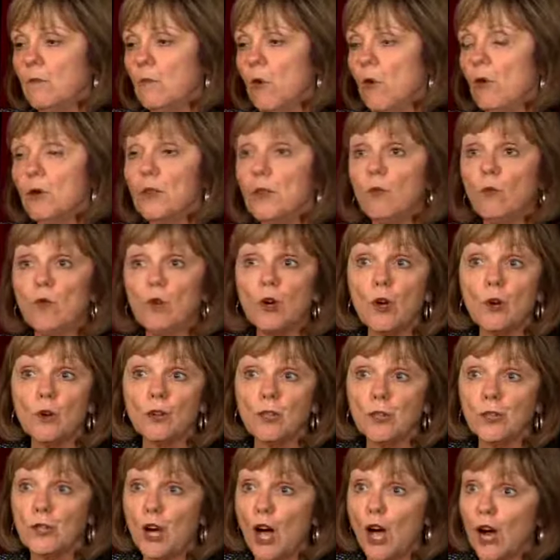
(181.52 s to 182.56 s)
or that will go
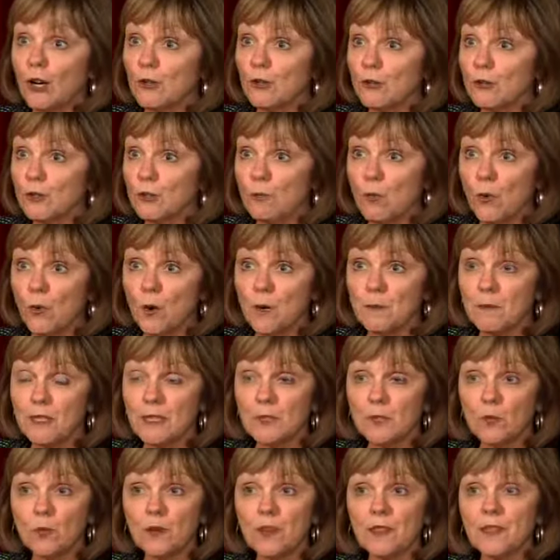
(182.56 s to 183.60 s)
to the doctor's
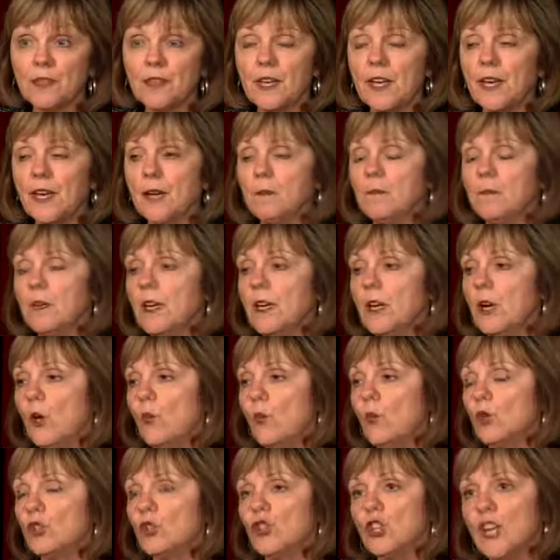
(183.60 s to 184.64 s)
appointments with them.
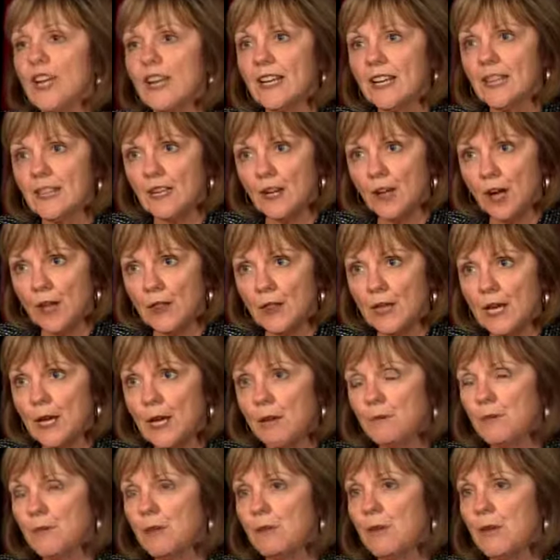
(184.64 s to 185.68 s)
We'll check in on
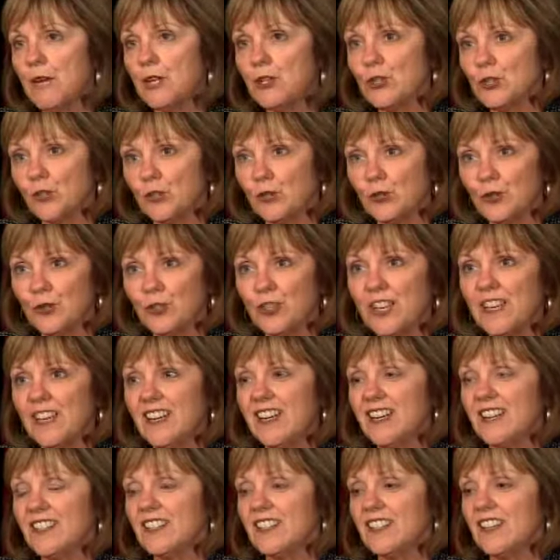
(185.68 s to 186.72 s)
them to make sure
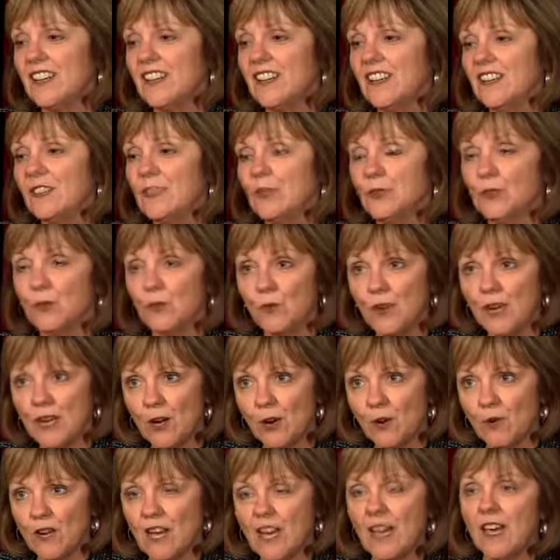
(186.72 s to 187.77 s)
that they're
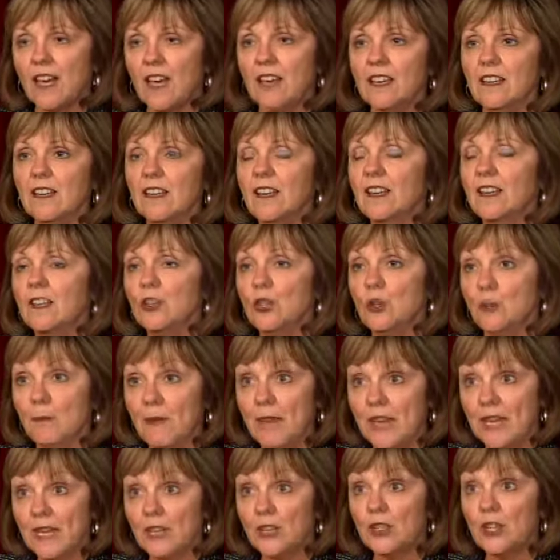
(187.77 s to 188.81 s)
doing okay, they're
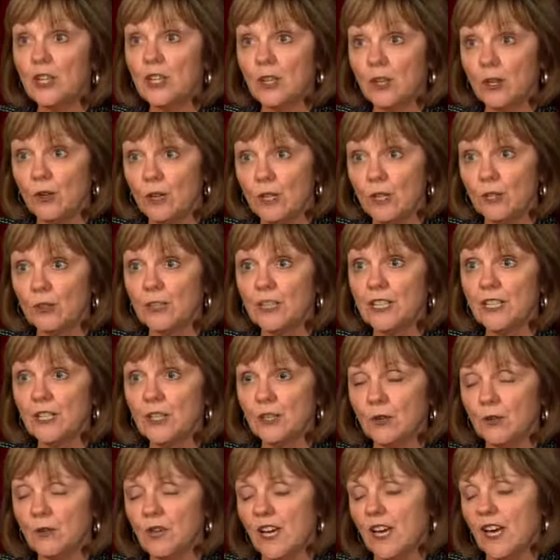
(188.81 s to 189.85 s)
managing their
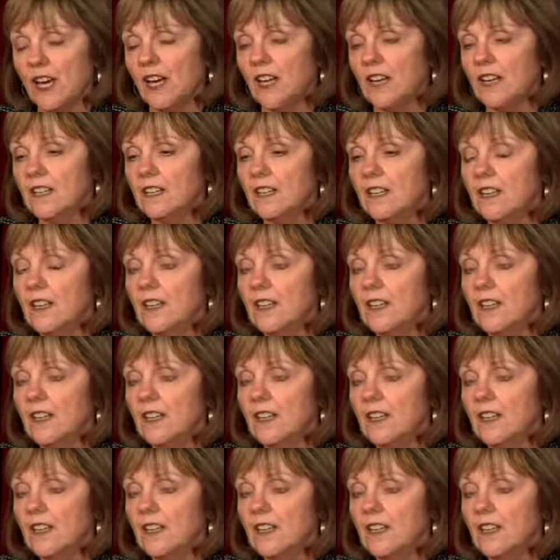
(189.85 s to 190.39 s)
illness okay.